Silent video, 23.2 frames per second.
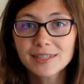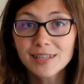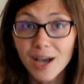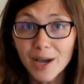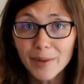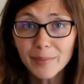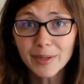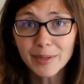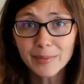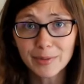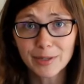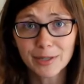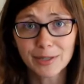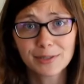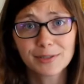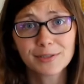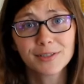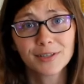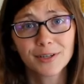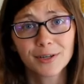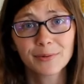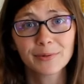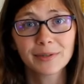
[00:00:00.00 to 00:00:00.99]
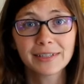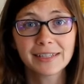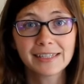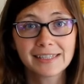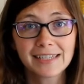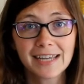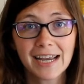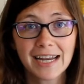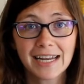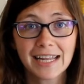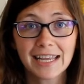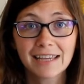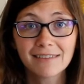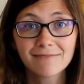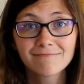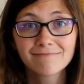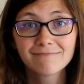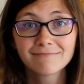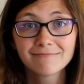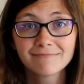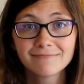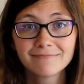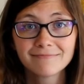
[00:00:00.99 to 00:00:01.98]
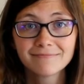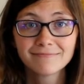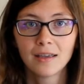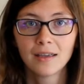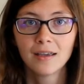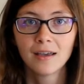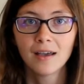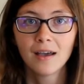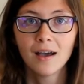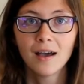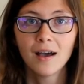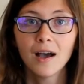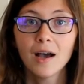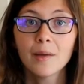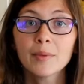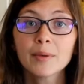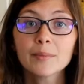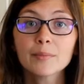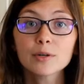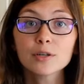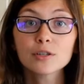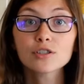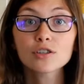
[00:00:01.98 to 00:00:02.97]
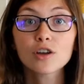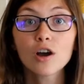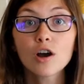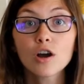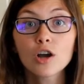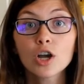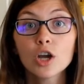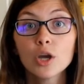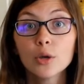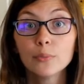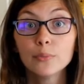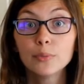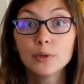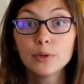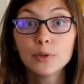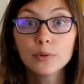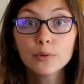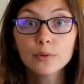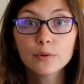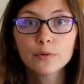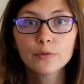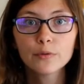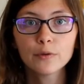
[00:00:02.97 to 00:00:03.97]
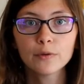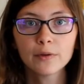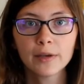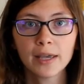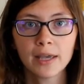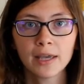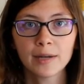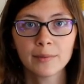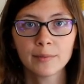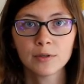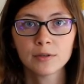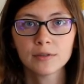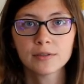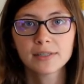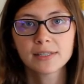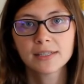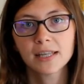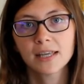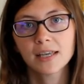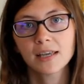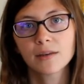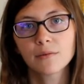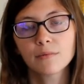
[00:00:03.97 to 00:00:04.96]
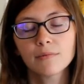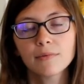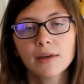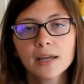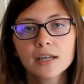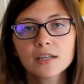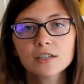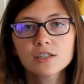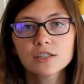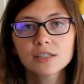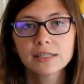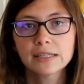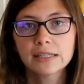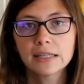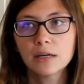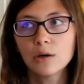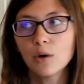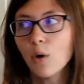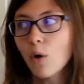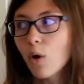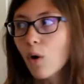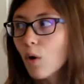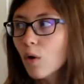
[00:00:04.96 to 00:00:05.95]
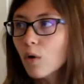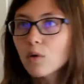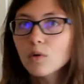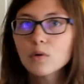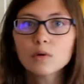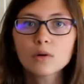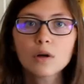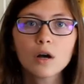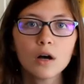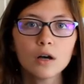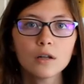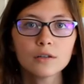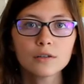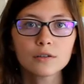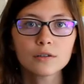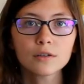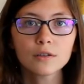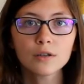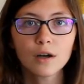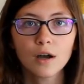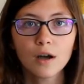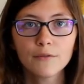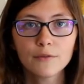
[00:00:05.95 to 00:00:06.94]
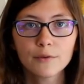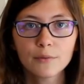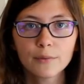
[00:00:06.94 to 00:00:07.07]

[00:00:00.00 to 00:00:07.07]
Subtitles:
because hummingbirds are really tiny. Hummingbirds are beautiful animals. They can range the whole color